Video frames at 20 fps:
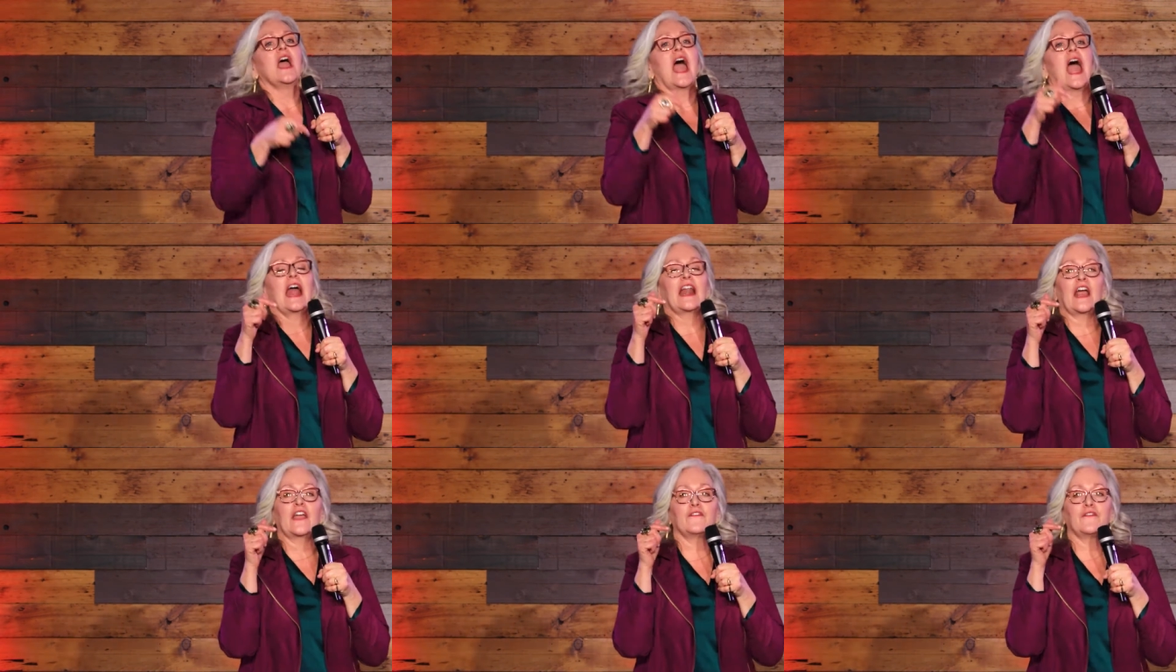
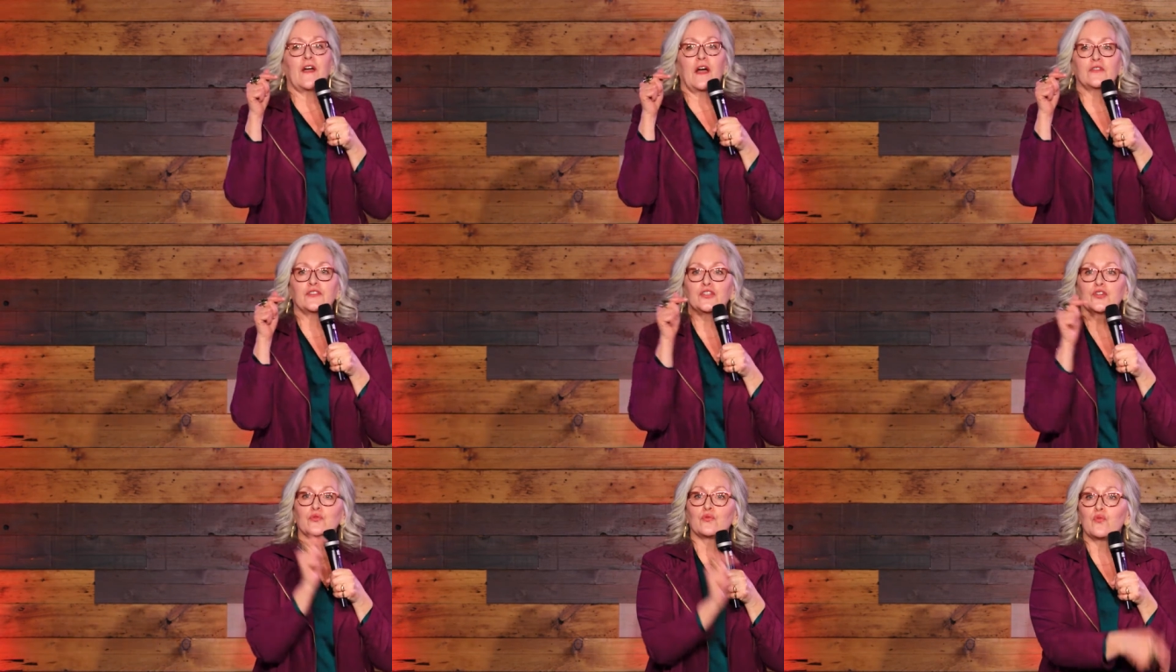and I
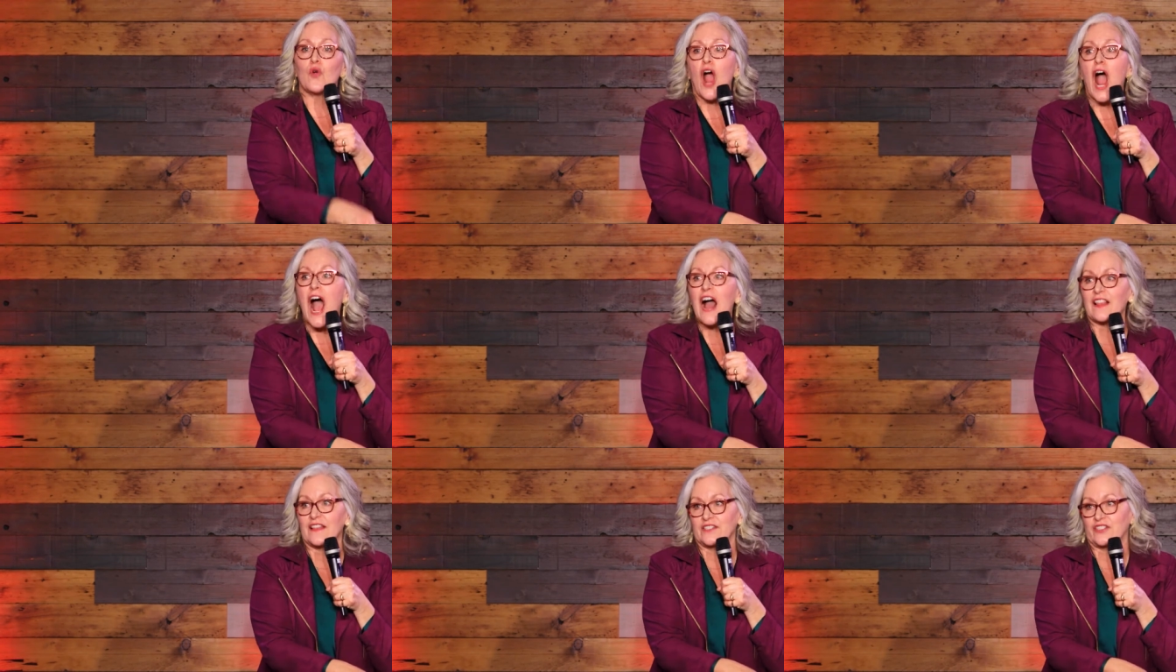found
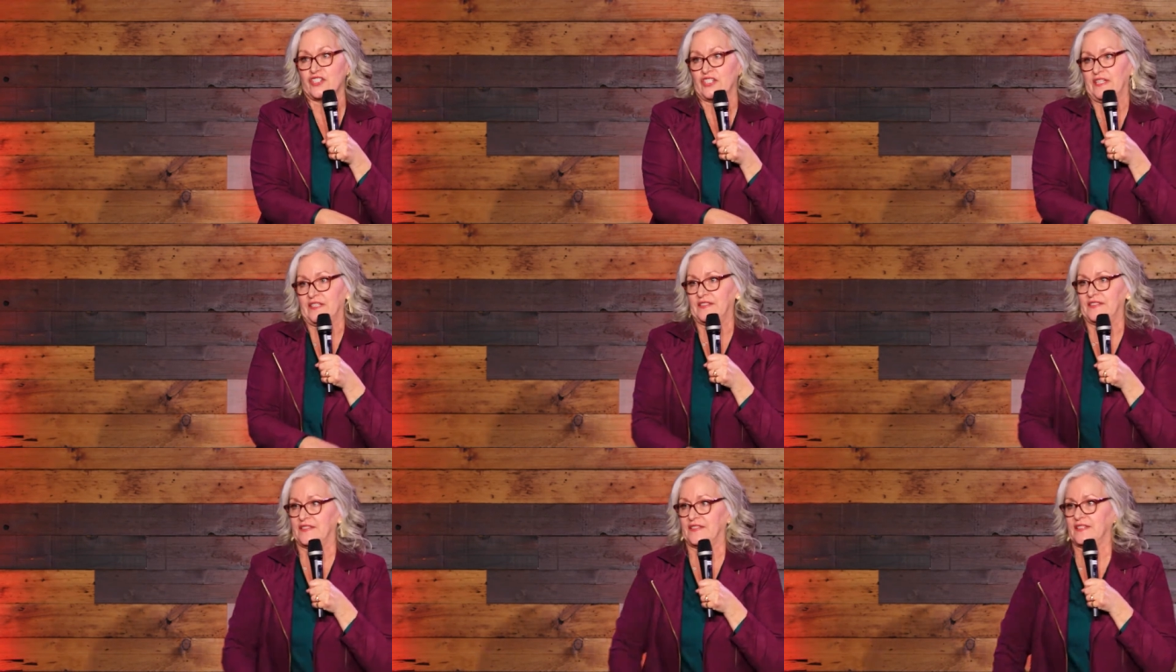
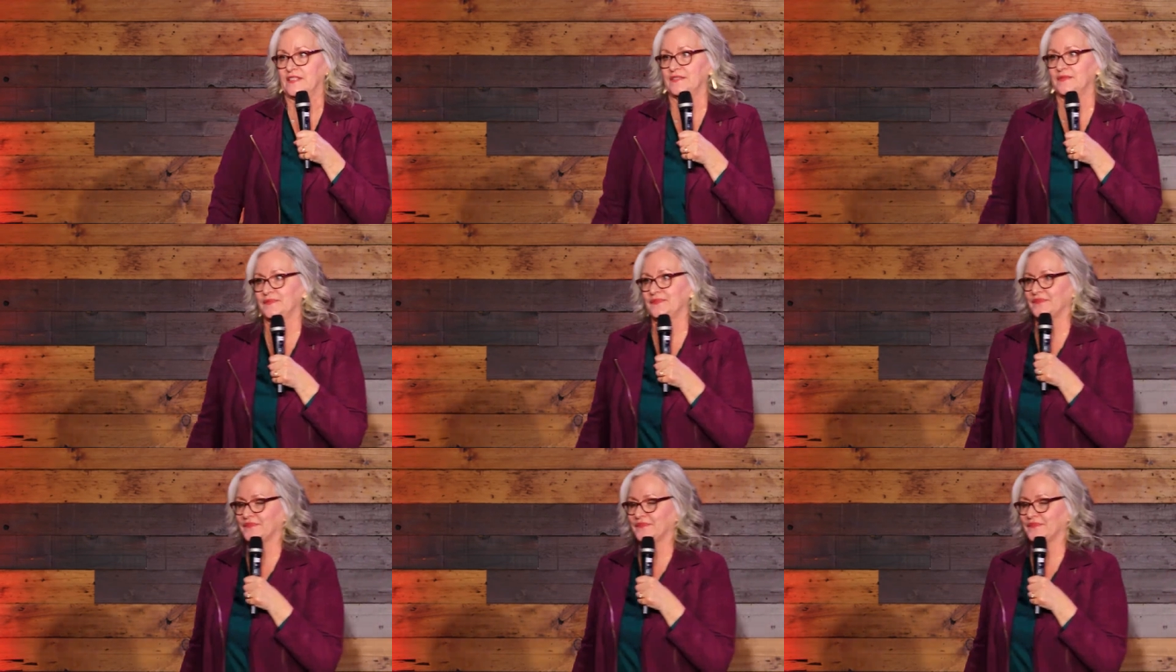urologist.